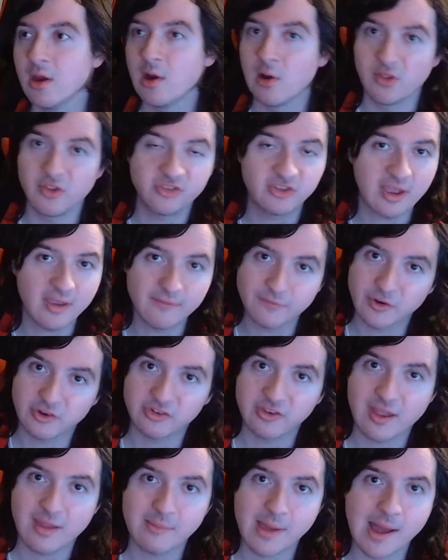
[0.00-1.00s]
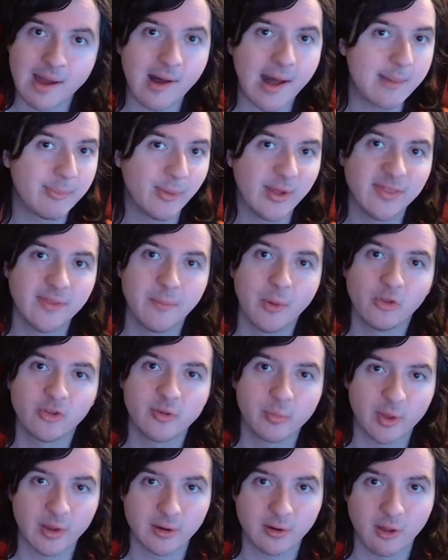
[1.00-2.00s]
When this game first came out, I played the
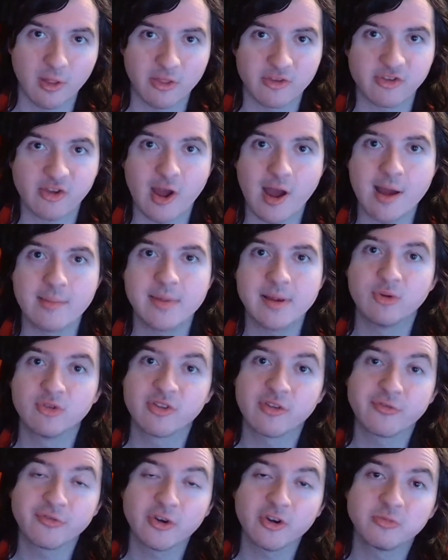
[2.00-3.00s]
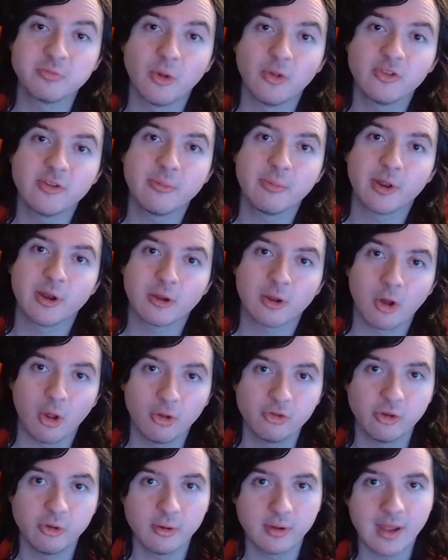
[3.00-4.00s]
multiplayer all the time. It was the first multiplayer Call
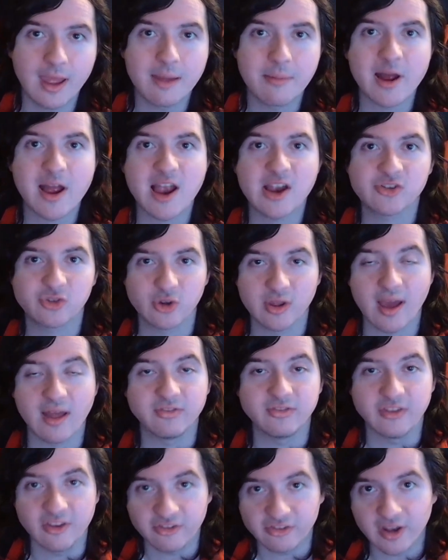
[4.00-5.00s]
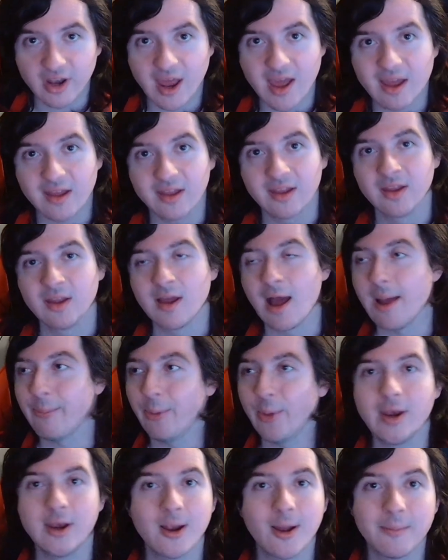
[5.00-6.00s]
of Duty game I actually got decent at. I
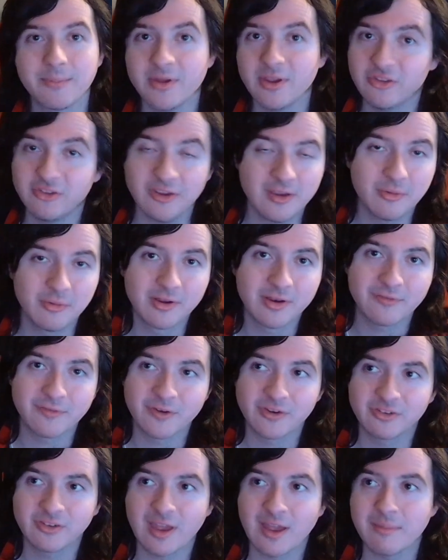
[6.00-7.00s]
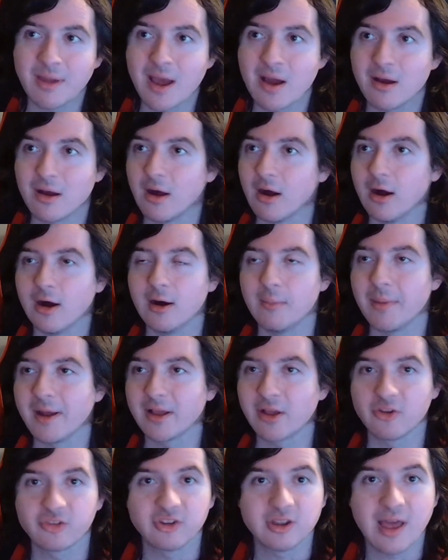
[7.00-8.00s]
played it on PC when it first came out. My
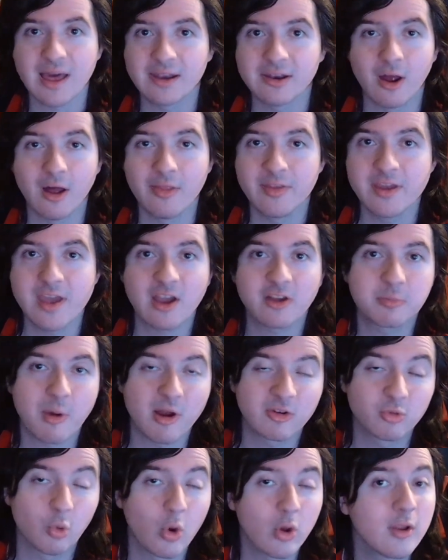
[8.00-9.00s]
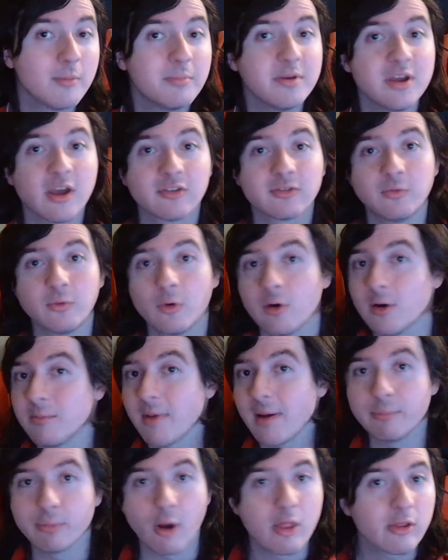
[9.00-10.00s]
cousin had it on the Xbox One and PS4.
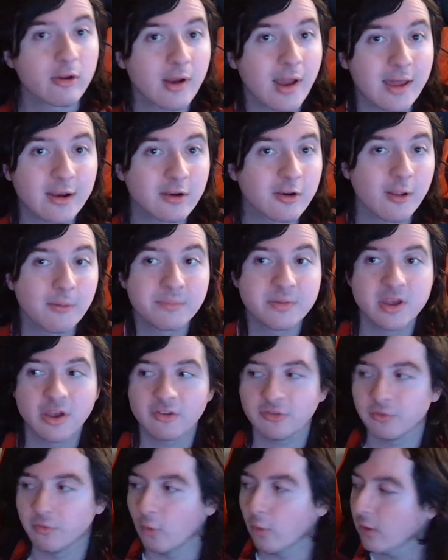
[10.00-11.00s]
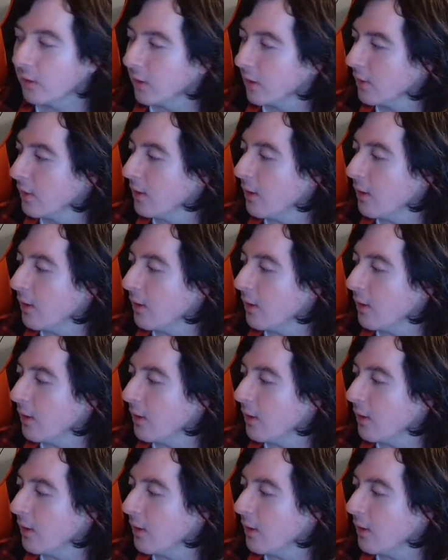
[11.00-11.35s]
My brother had it on PS4.